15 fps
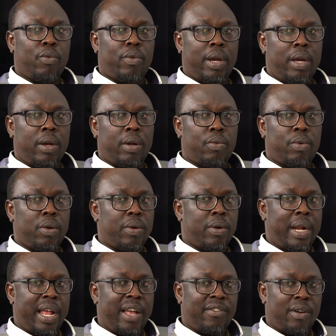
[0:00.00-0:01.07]
Where we
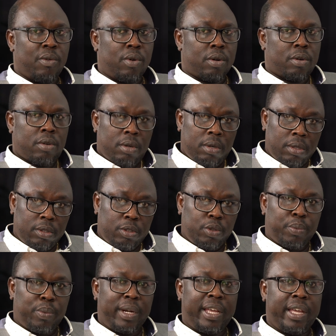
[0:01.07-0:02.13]
will have our role
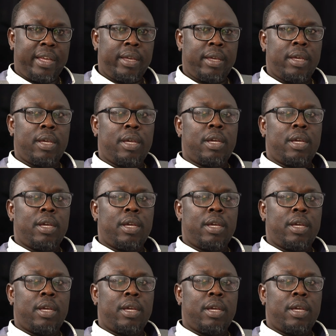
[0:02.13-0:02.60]
to play,